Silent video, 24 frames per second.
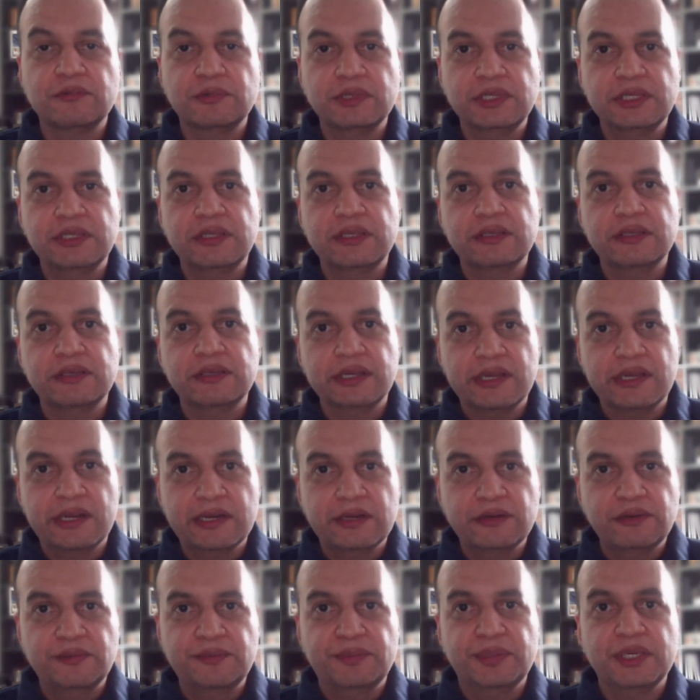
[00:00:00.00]
We need to
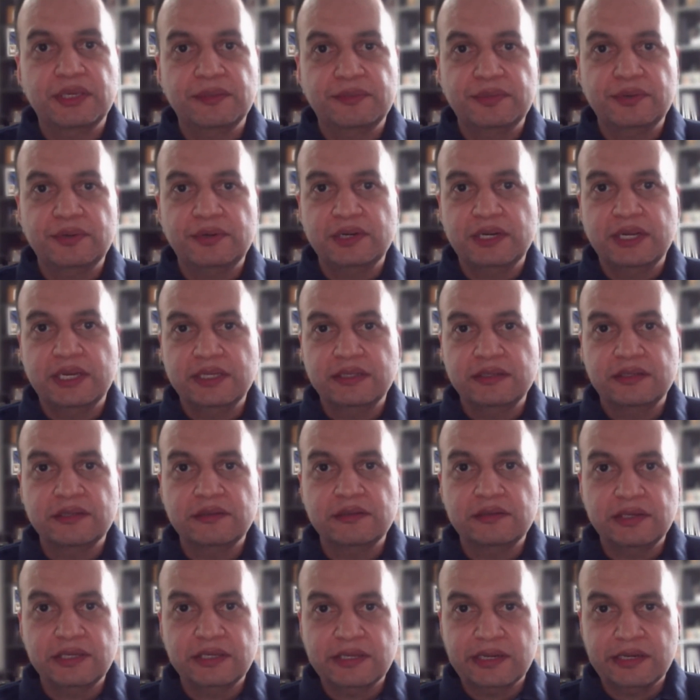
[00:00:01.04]
include people, and
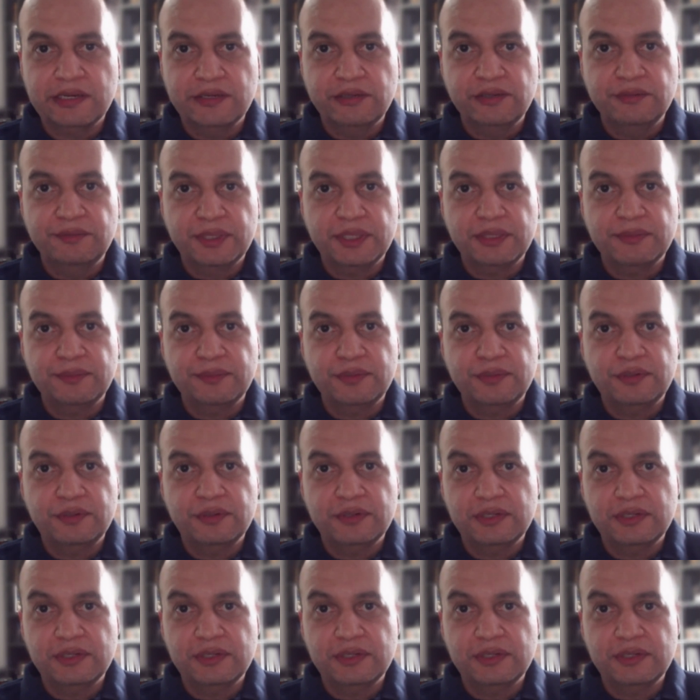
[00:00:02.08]
to include people,